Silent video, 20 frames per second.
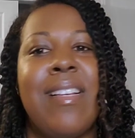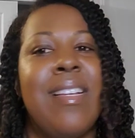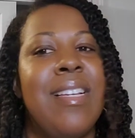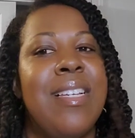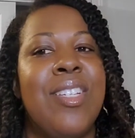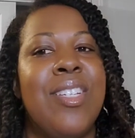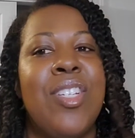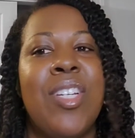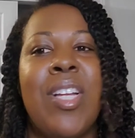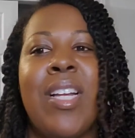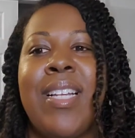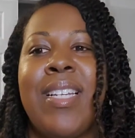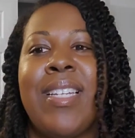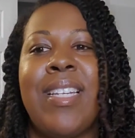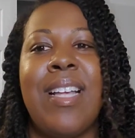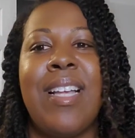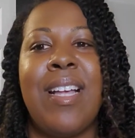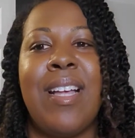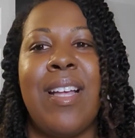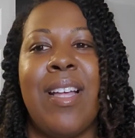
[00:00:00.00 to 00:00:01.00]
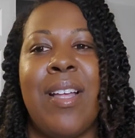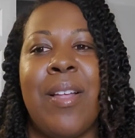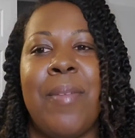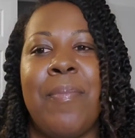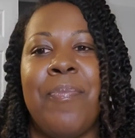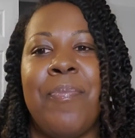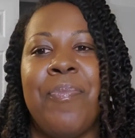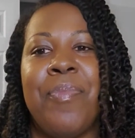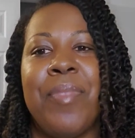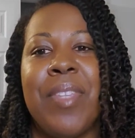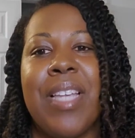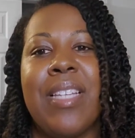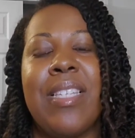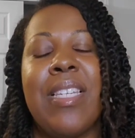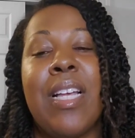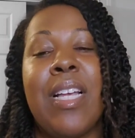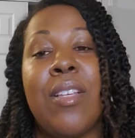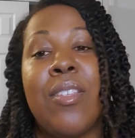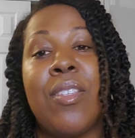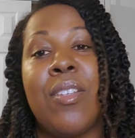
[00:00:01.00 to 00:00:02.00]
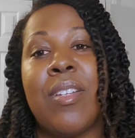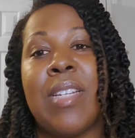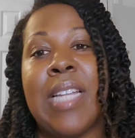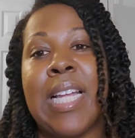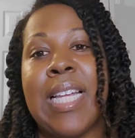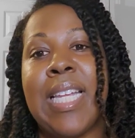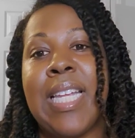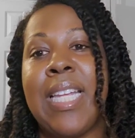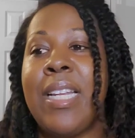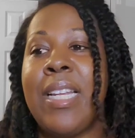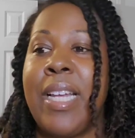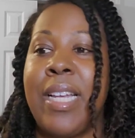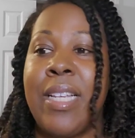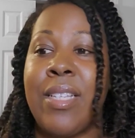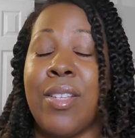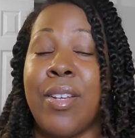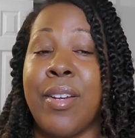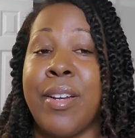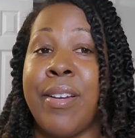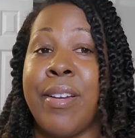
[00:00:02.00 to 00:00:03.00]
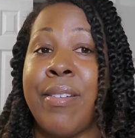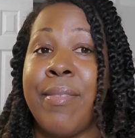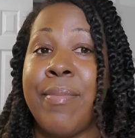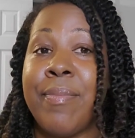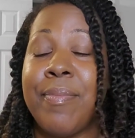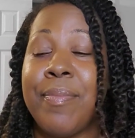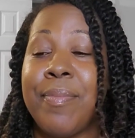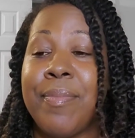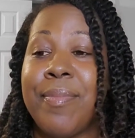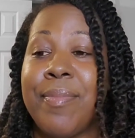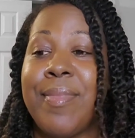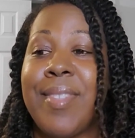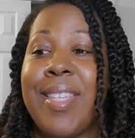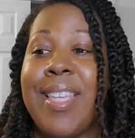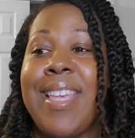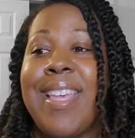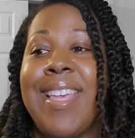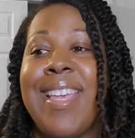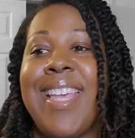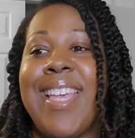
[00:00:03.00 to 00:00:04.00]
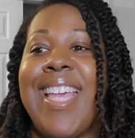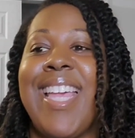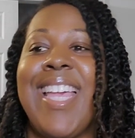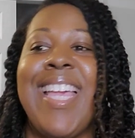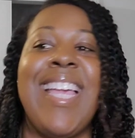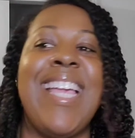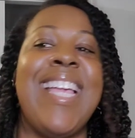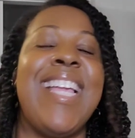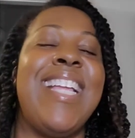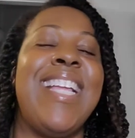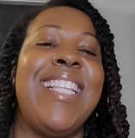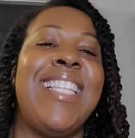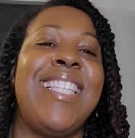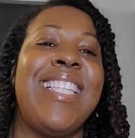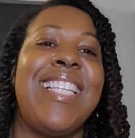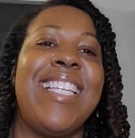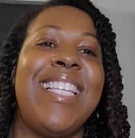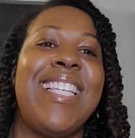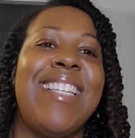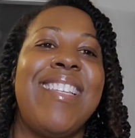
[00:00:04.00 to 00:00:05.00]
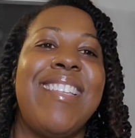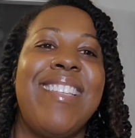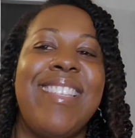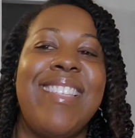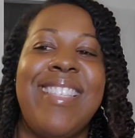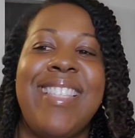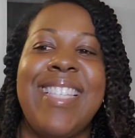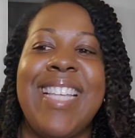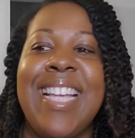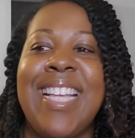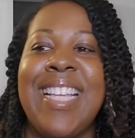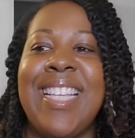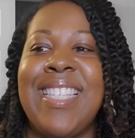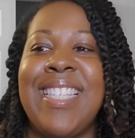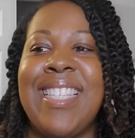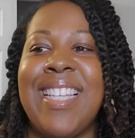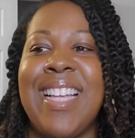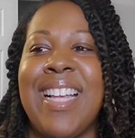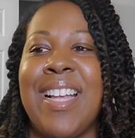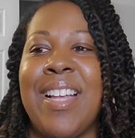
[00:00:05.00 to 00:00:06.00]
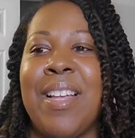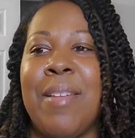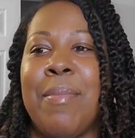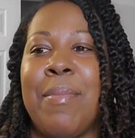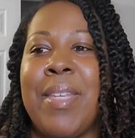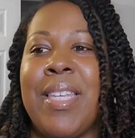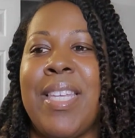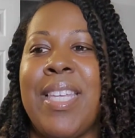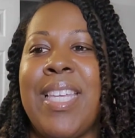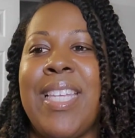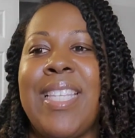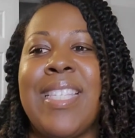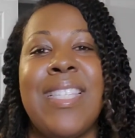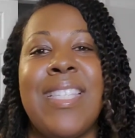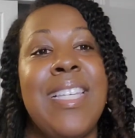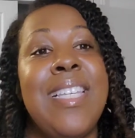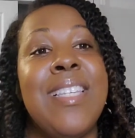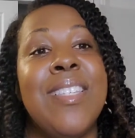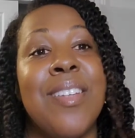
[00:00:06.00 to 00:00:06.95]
Sean tells her that he likes her and says he sees